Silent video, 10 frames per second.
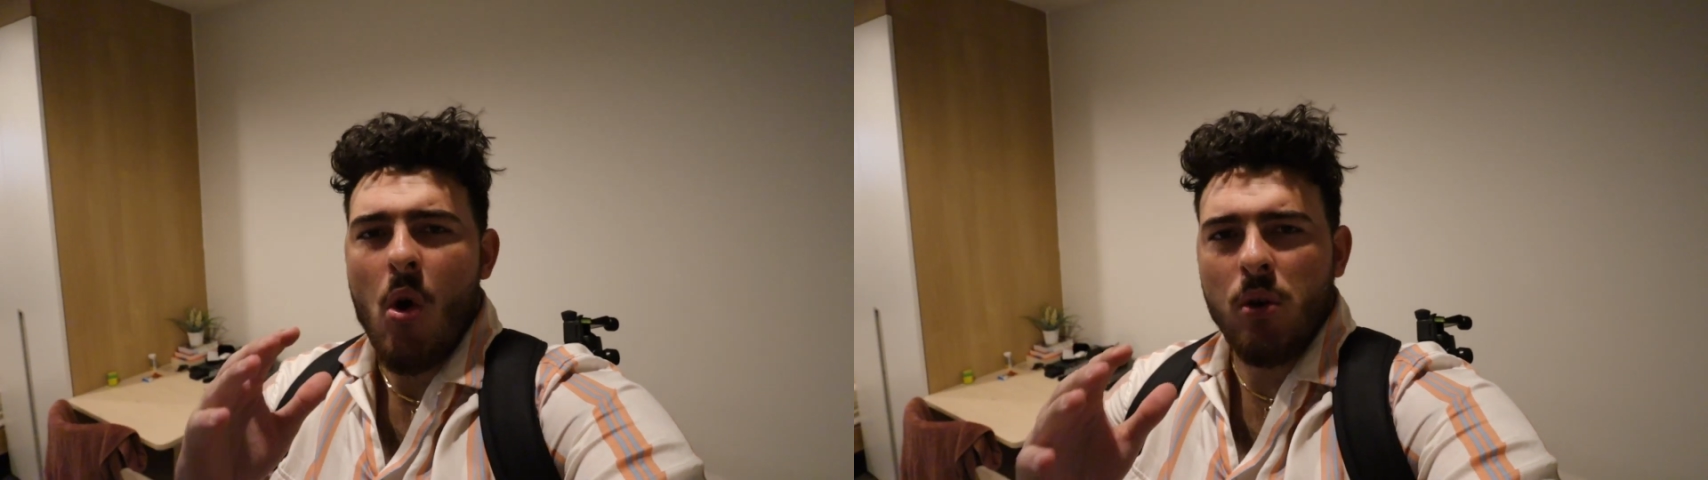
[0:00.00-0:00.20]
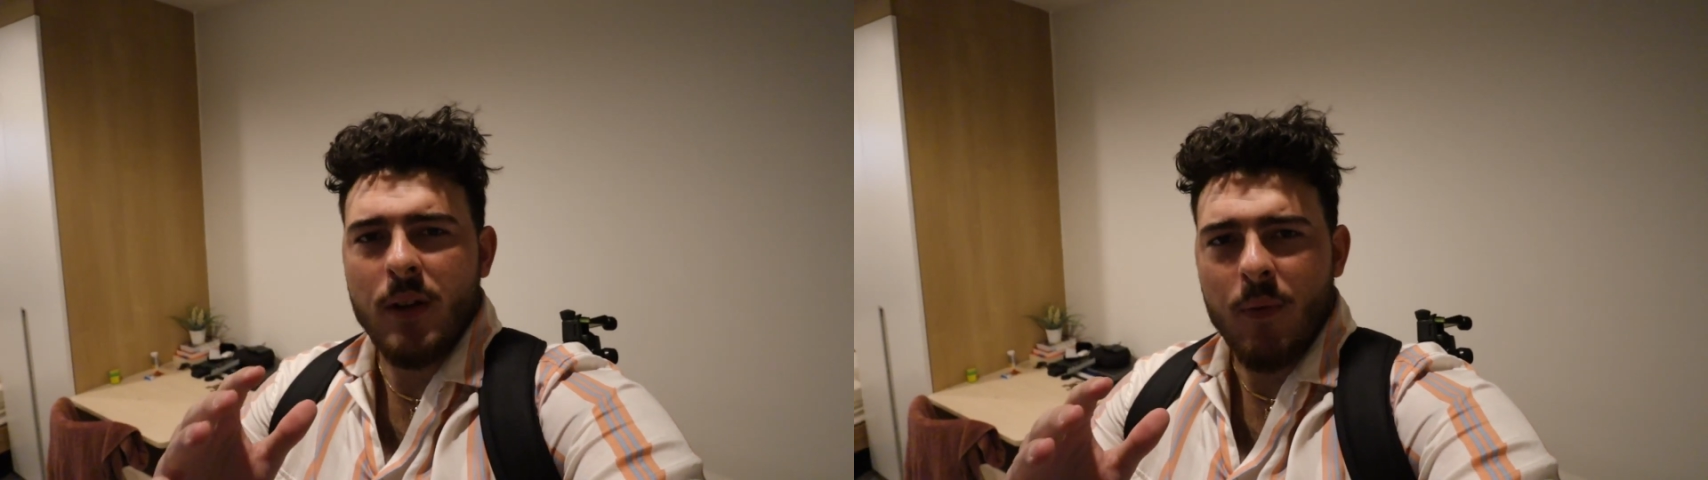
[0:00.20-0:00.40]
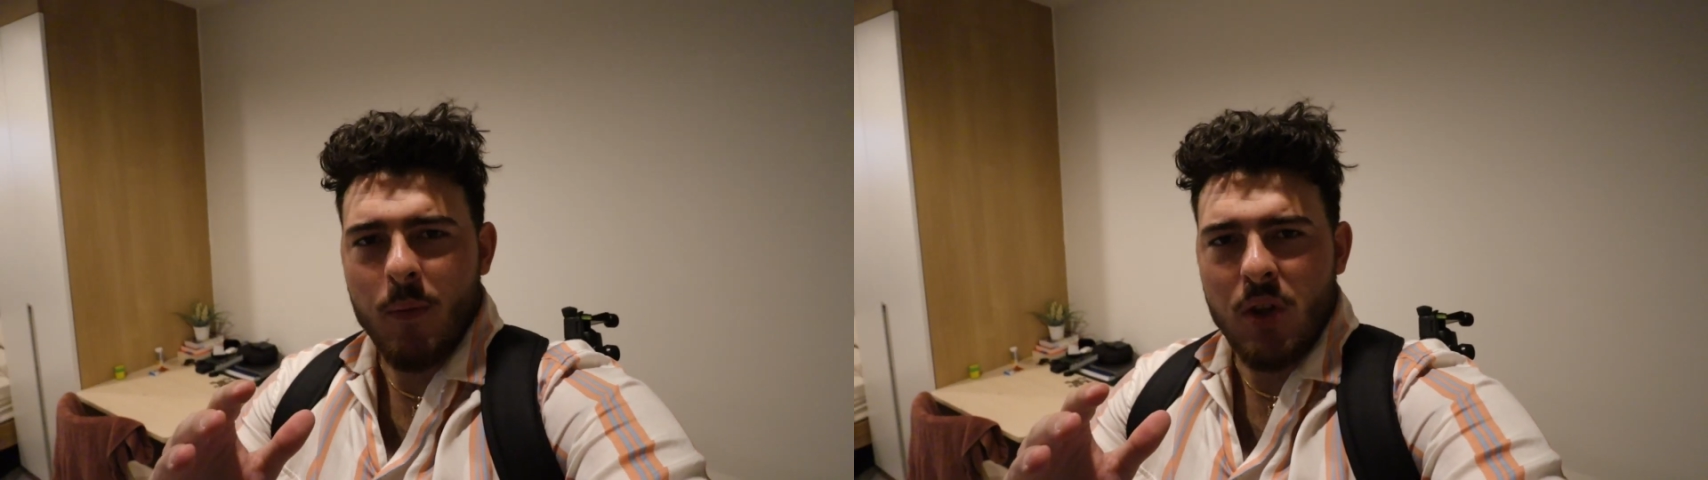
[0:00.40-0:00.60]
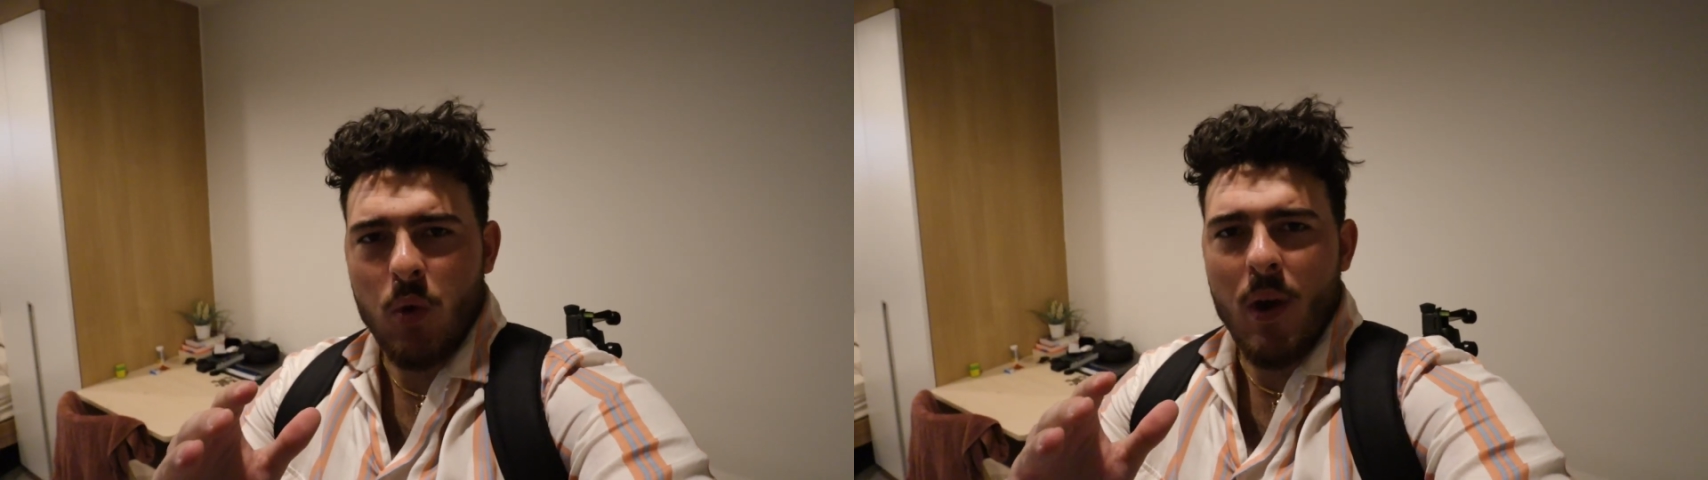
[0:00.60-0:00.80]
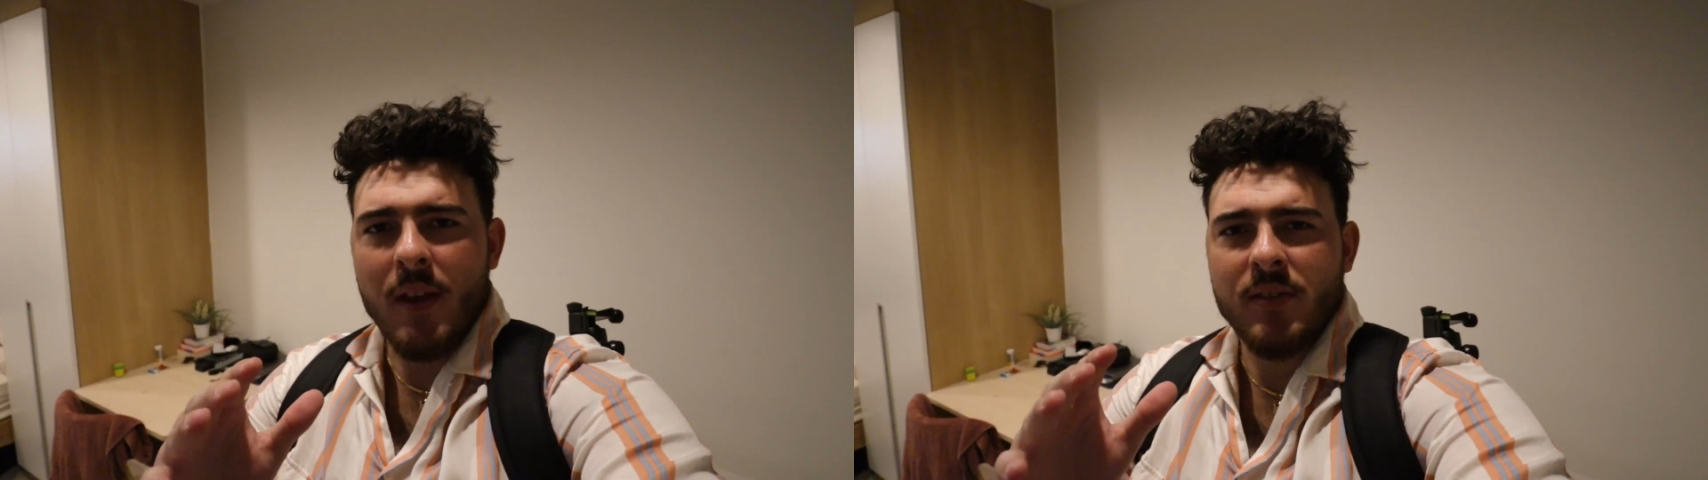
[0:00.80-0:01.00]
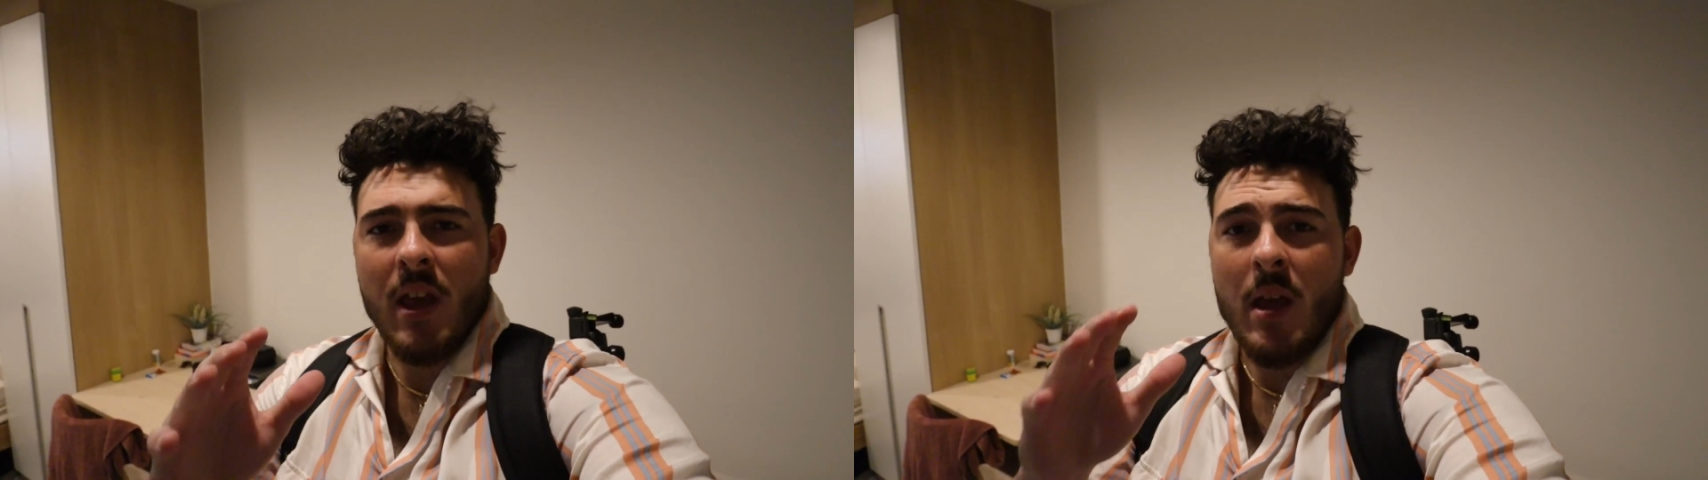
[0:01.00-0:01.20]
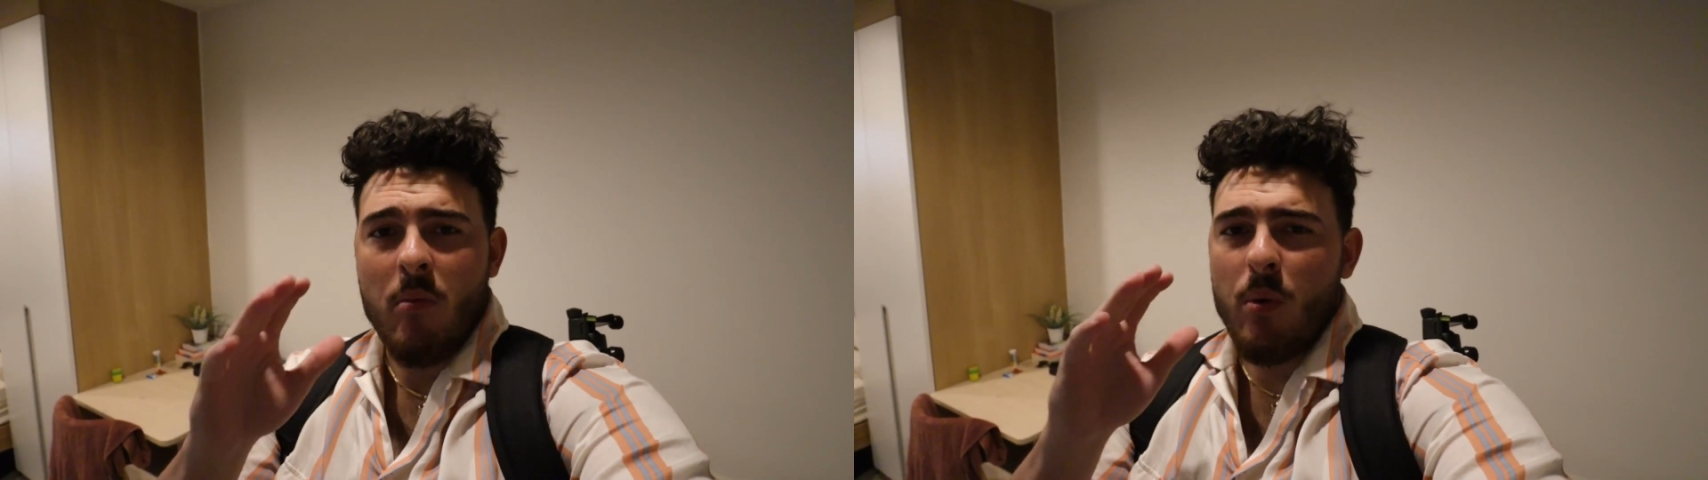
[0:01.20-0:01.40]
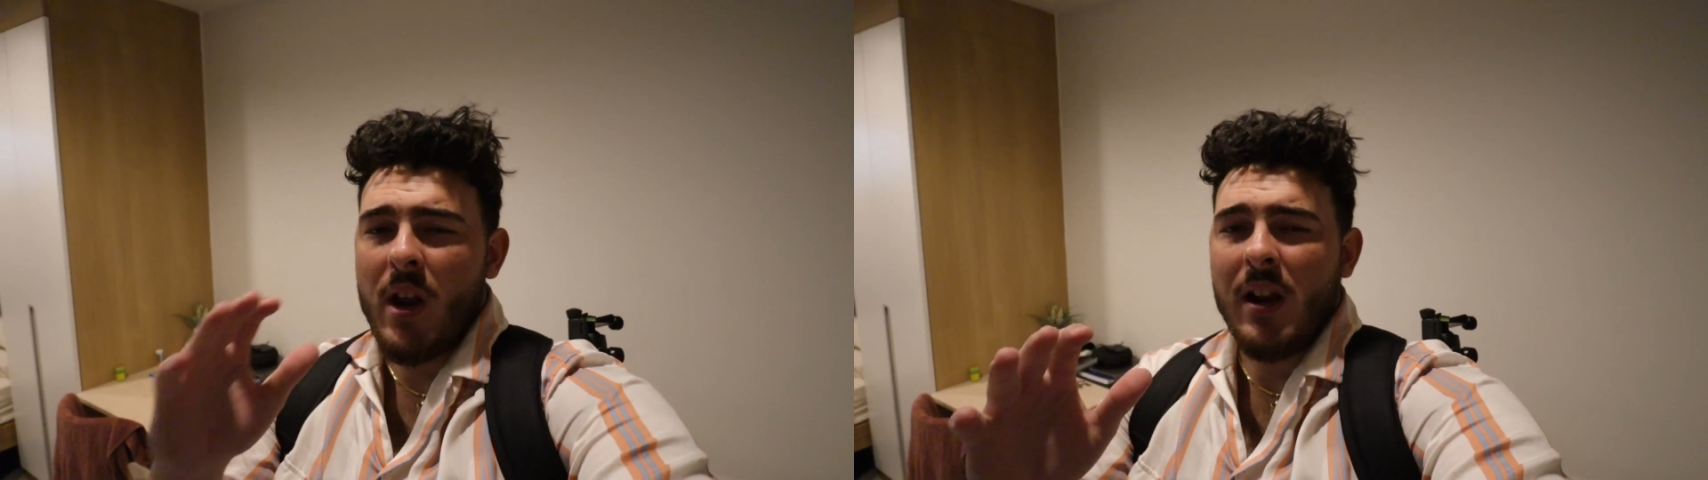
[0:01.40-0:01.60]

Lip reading: only from the US, but we